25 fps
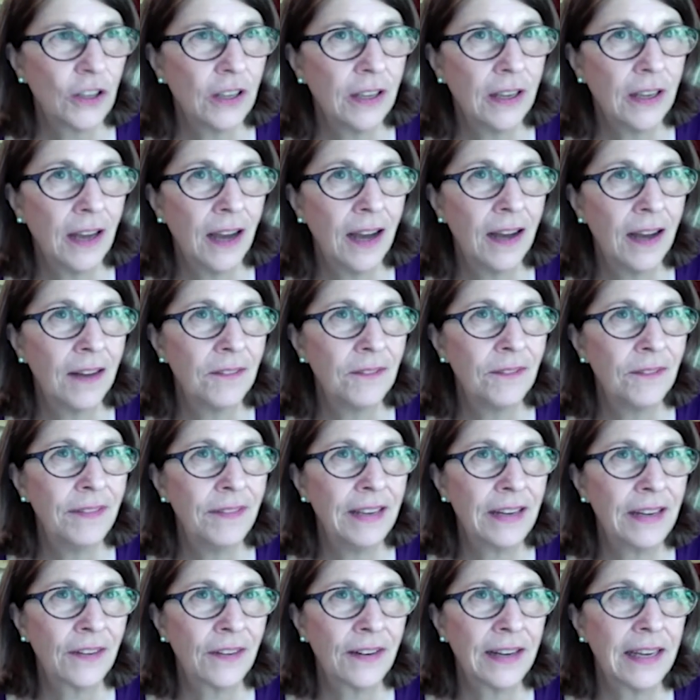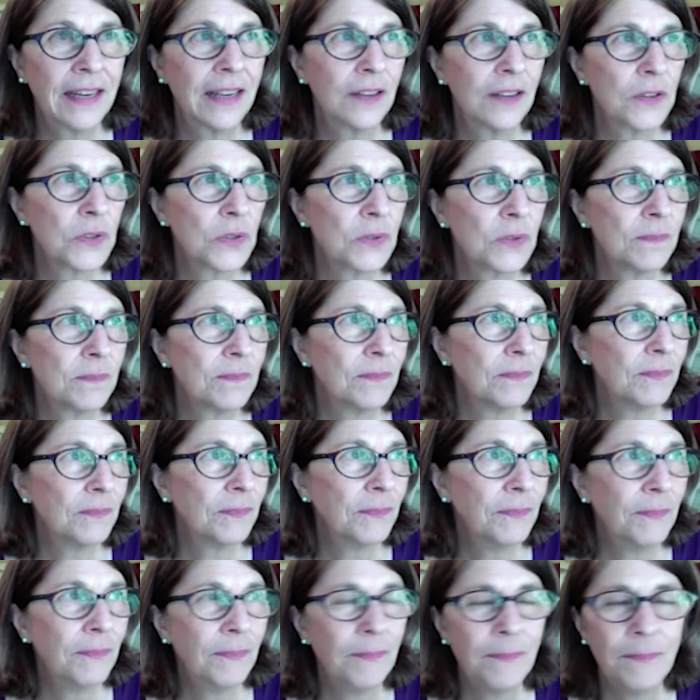uh, various
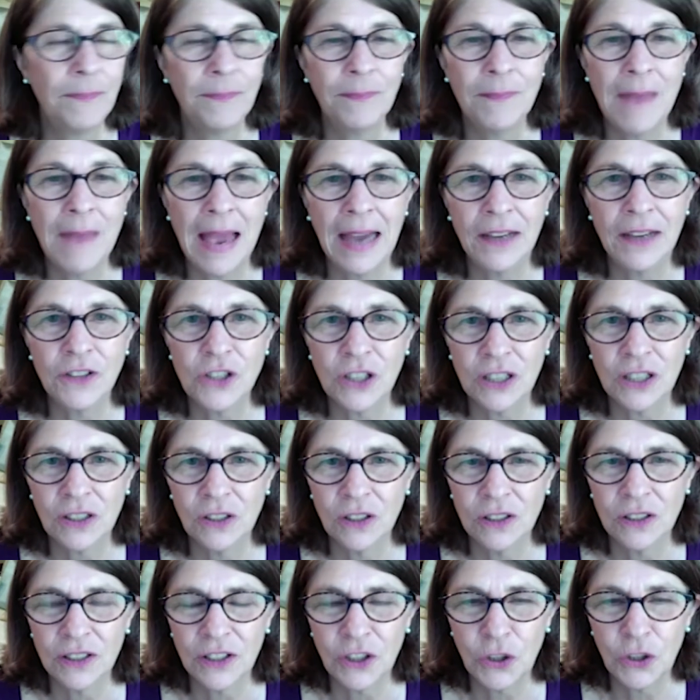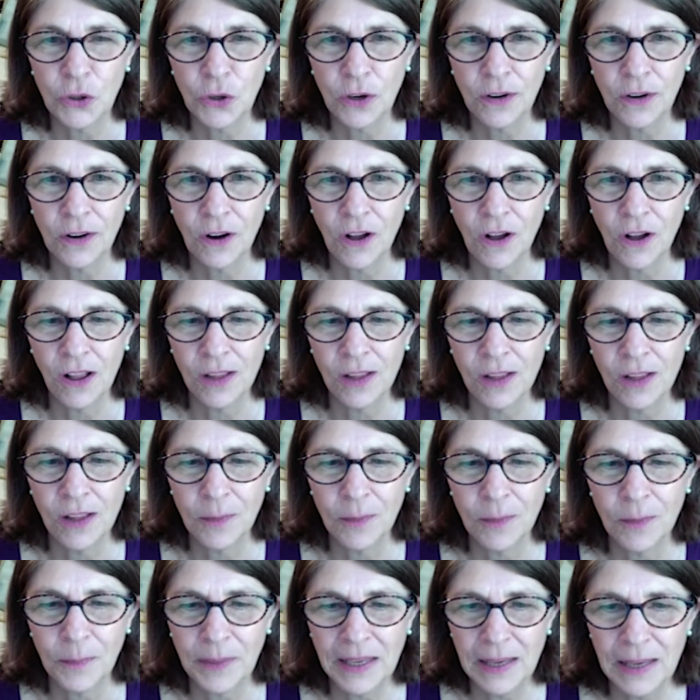magical cure all
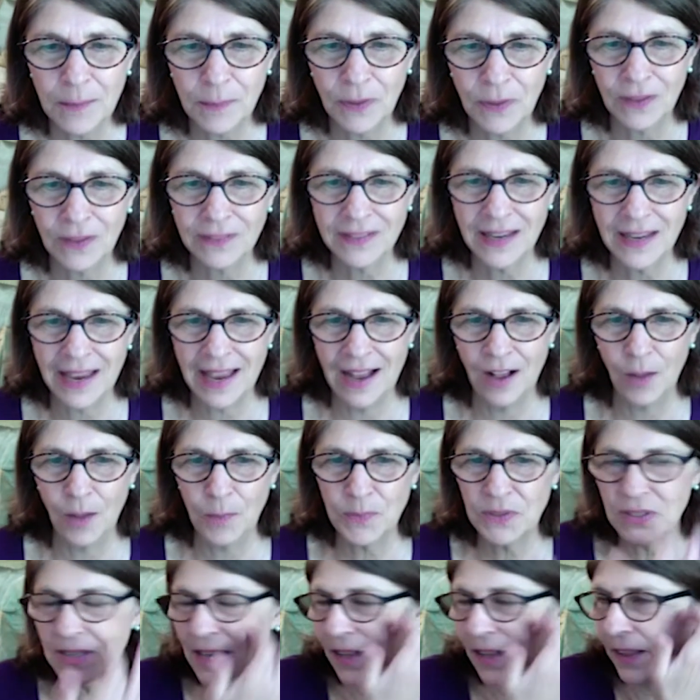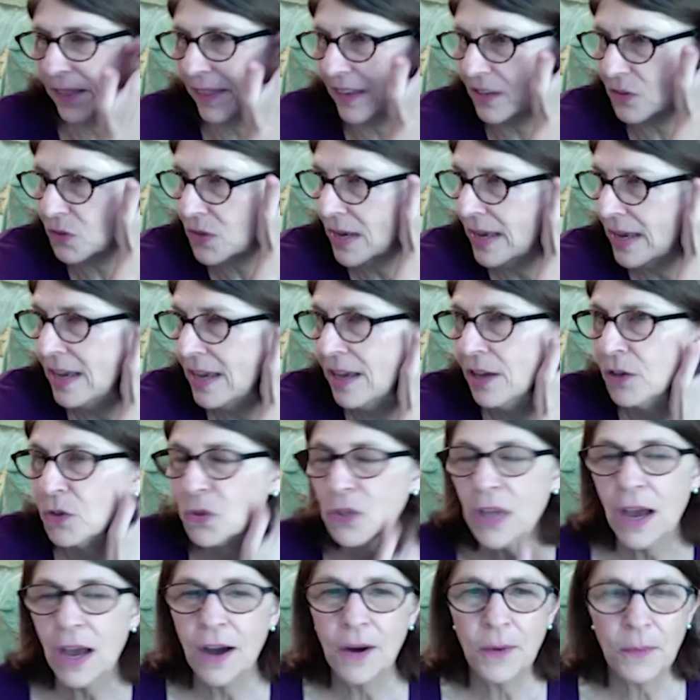people to help sell this.
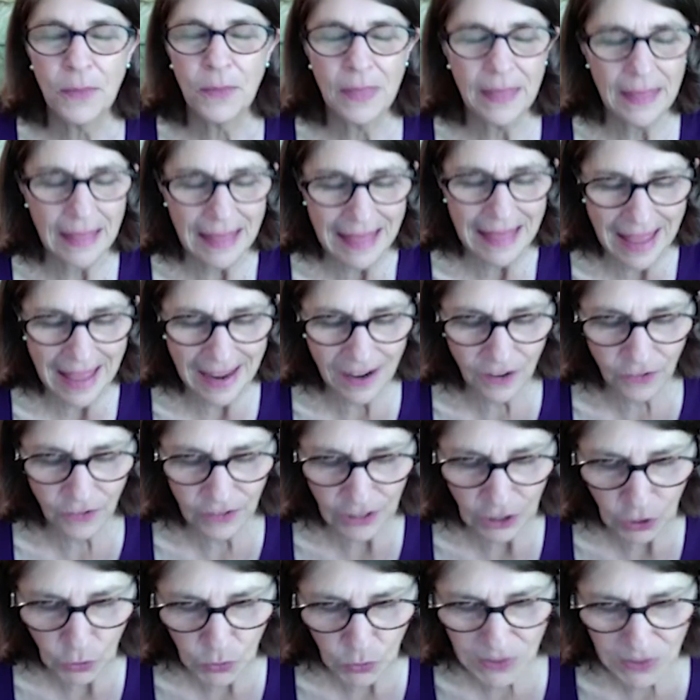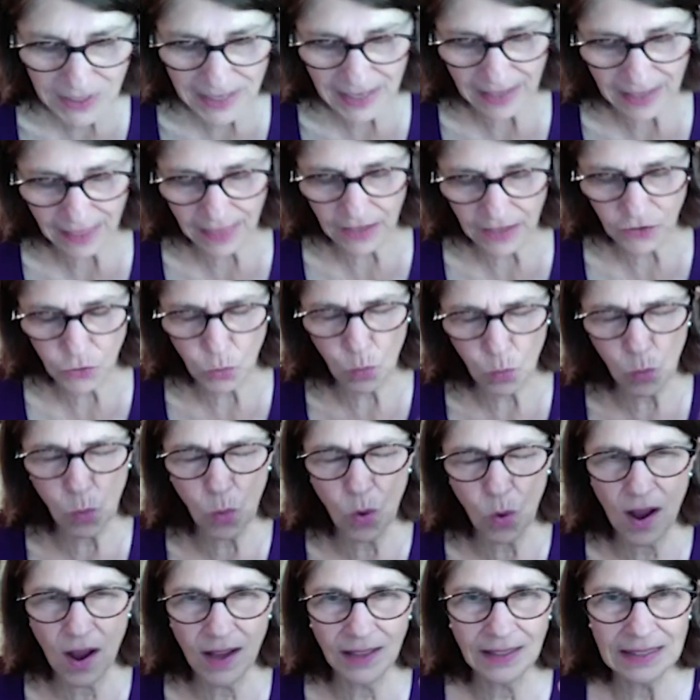So they're using this
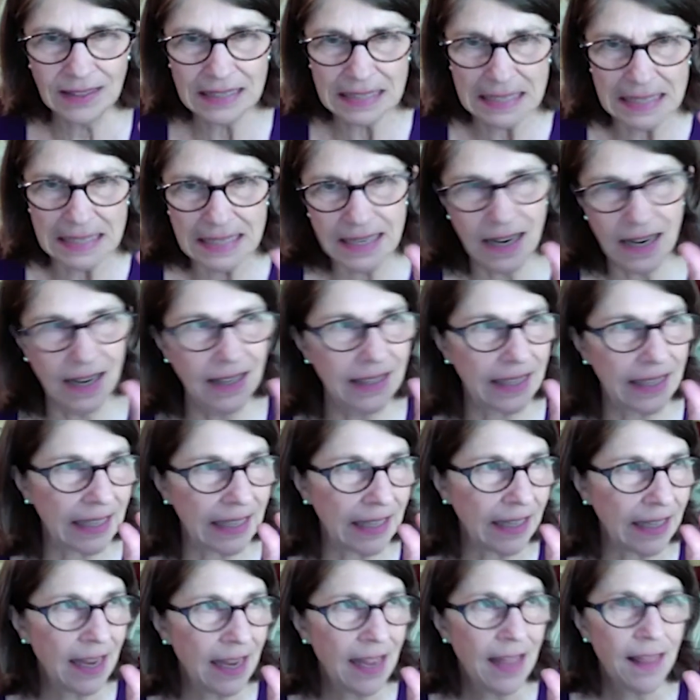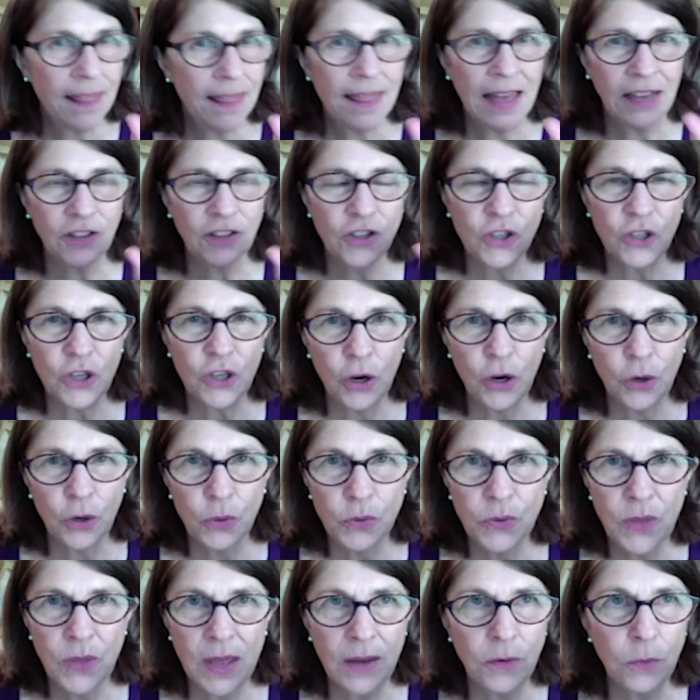one study that shows
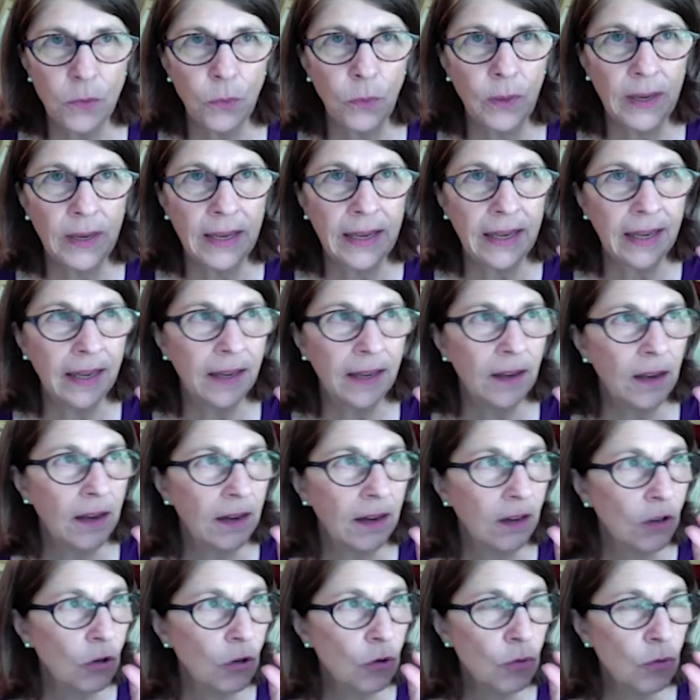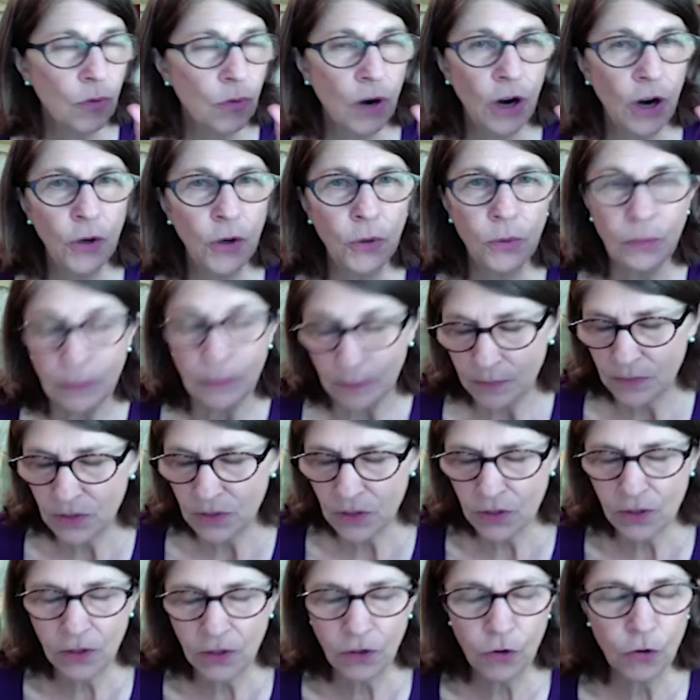that we grow,
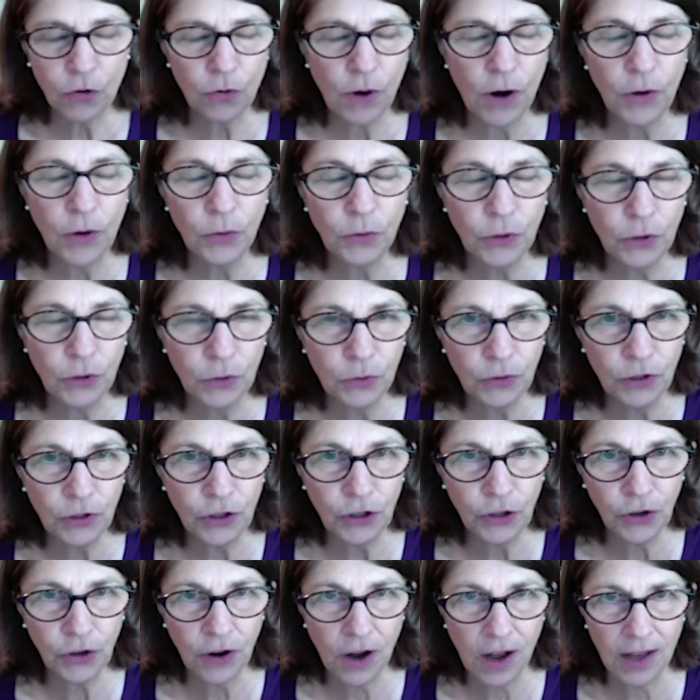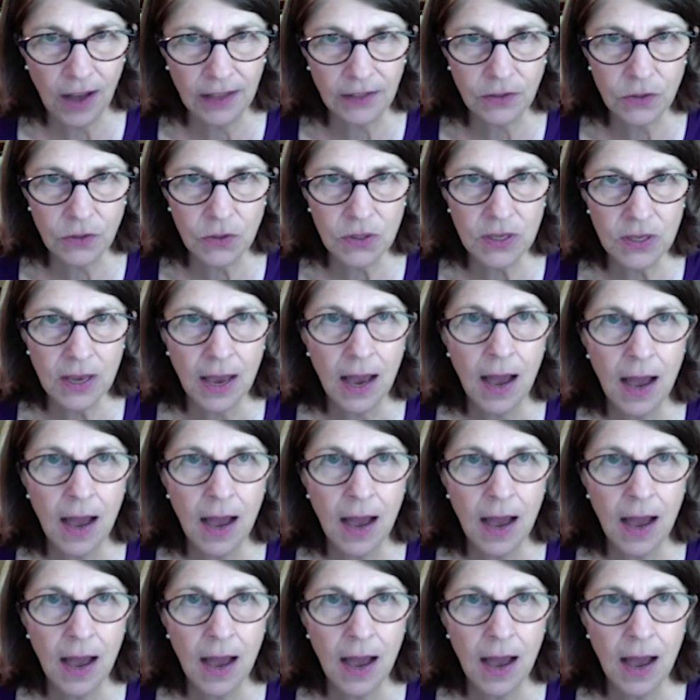grow new neurons,